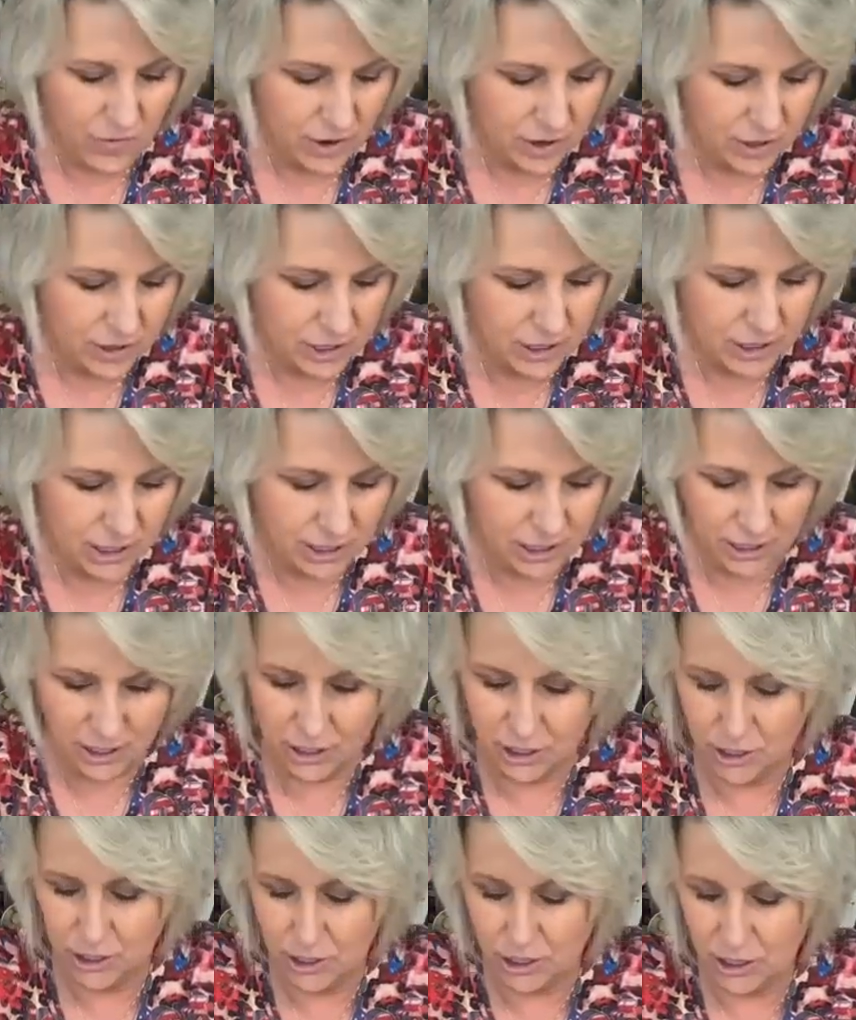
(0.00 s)
first
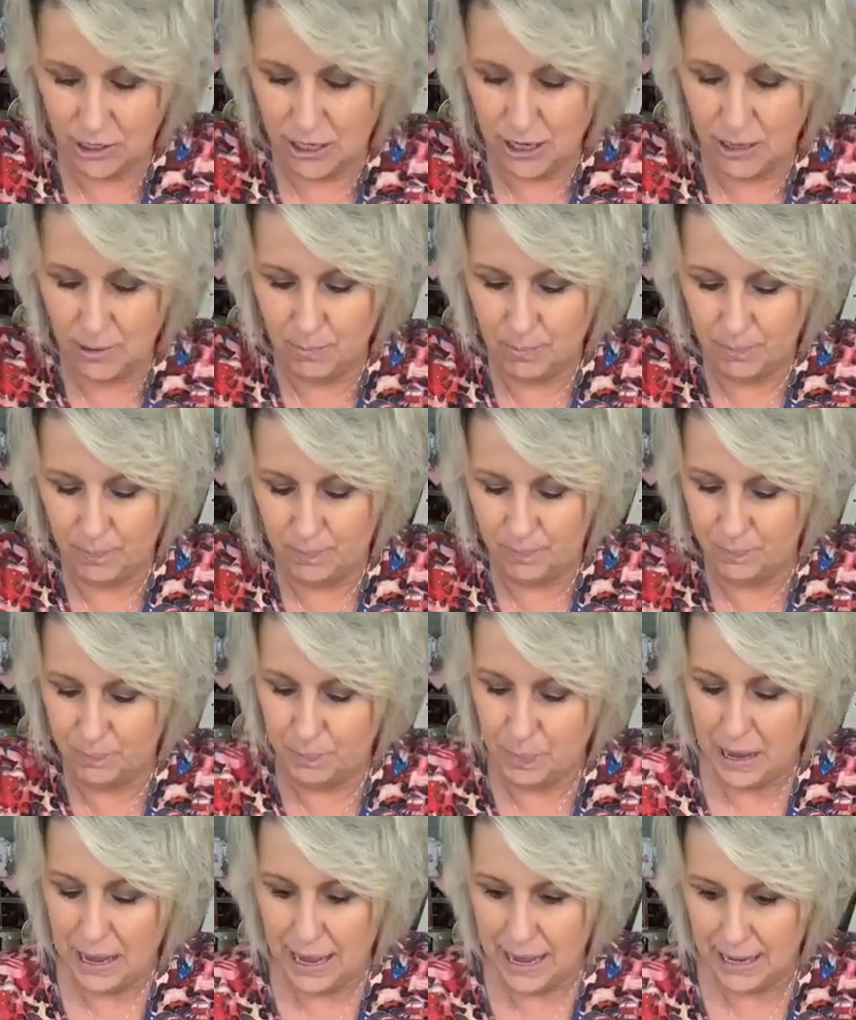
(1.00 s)
goodie
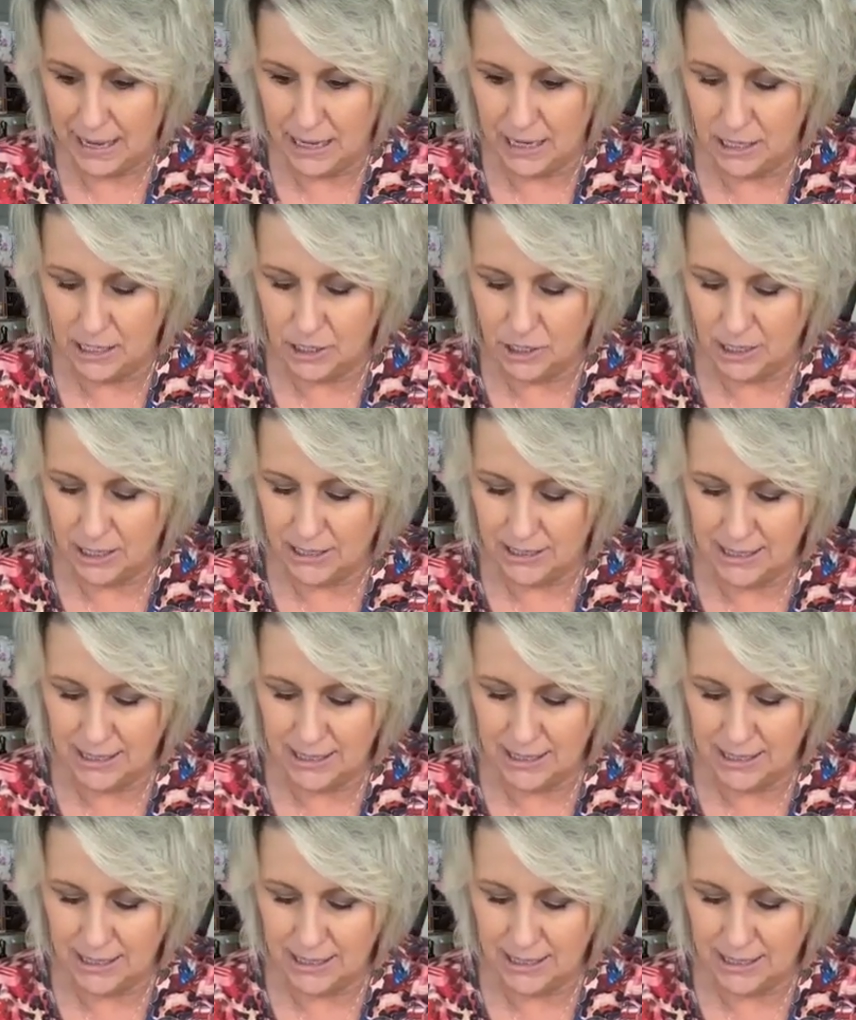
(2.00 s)
package.